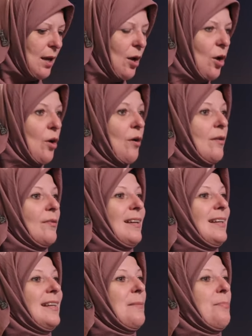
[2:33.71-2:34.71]
uh,
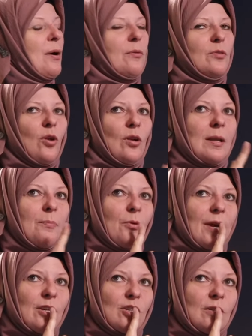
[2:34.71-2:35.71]
liber- not
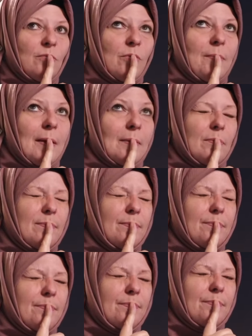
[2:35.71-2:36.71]
liberation of women,
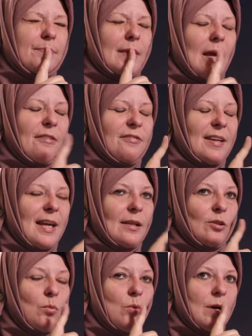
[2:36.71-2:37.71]
mm, I forget
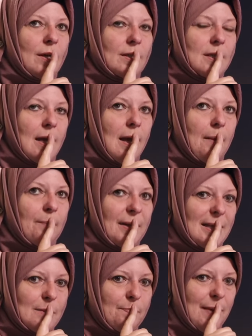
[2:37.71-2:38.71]
the word,
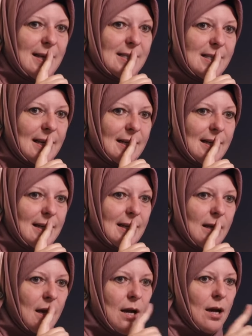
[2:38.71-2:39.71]
but it's
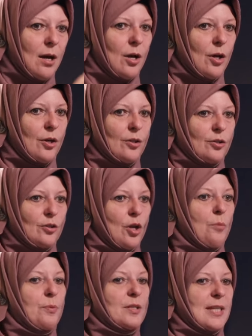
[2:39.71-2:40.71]
basically uh,
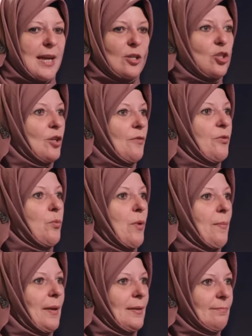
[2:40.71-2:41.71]
no protection of the
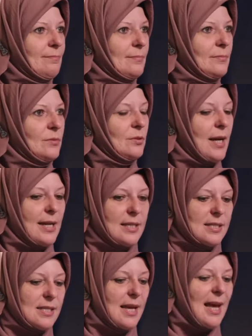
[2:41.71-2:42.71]
women,
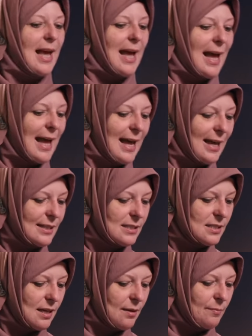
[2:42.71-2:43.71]
right?
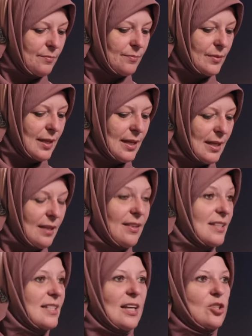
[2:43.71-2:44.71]
And um, the,
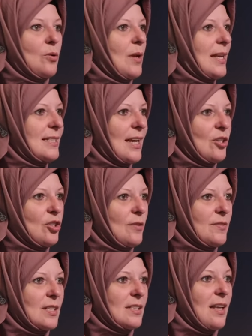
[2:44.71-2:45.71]
the sexualization
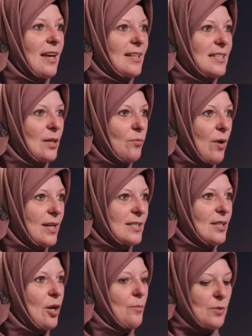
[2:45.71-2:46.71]
of society, a
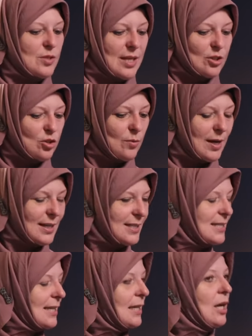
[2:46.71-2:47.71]
rise in
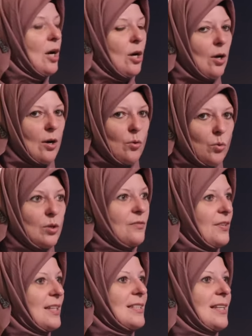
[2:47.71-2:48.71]
homosexuality, all
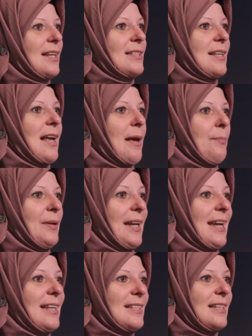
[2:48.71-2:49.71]
of these things are
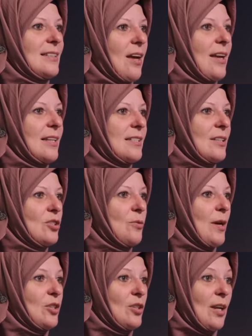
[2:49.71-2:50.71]
happening. It's a dire
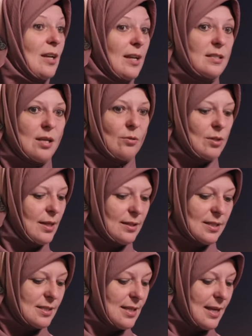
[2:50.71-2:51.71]
situation. And I totally
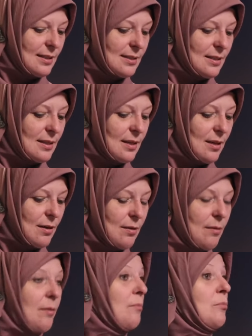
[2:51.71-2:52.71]
understand
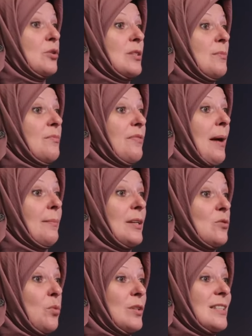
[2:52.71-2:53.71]
Muslim
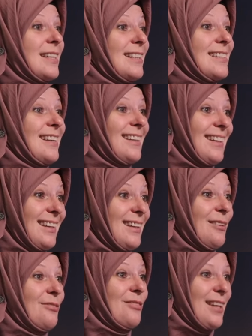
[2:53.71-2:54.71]
families wanting to
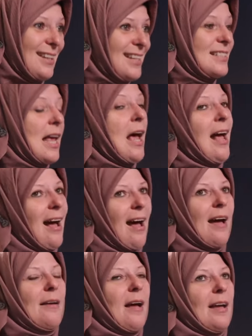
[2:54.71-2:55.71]
leave. It is.
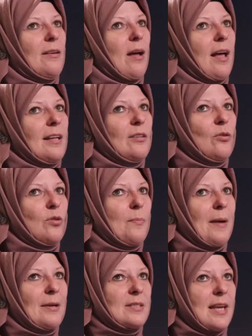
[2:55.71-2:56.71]
I, I, I thought
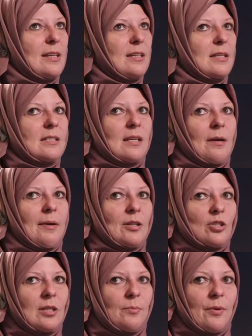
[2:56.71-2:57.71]
about 10 years ago,
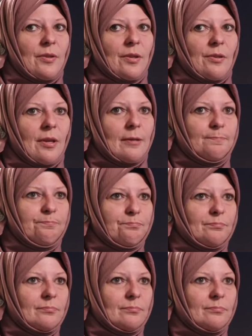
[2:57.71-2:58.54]
actually, brother, that,